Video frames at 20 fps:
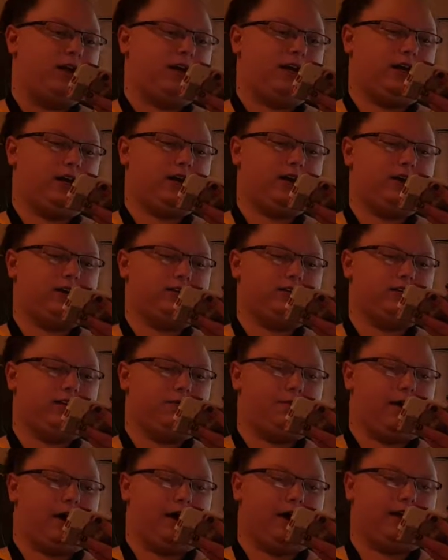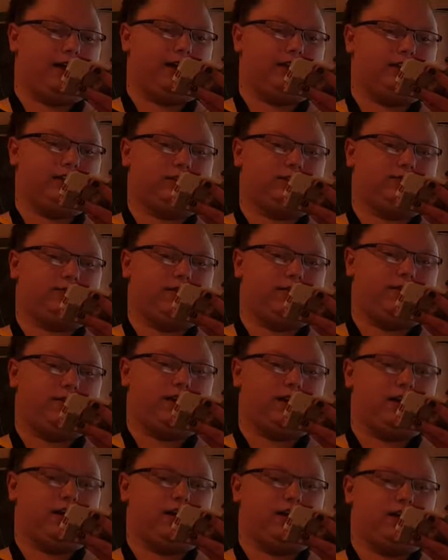Here are some highlights from
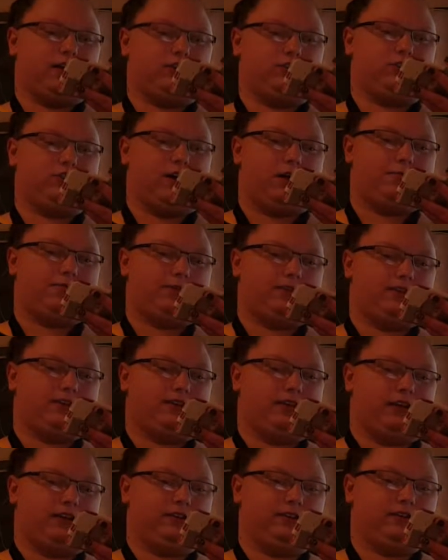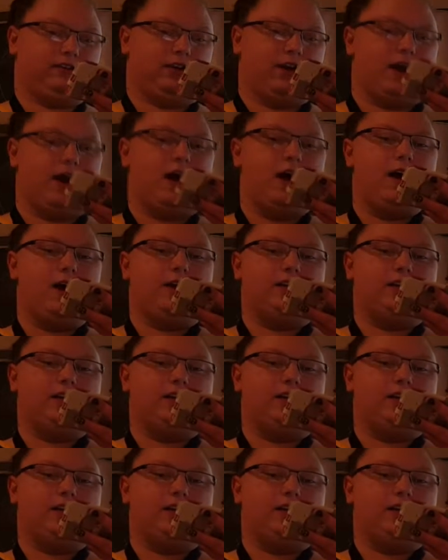the Intrepid's history.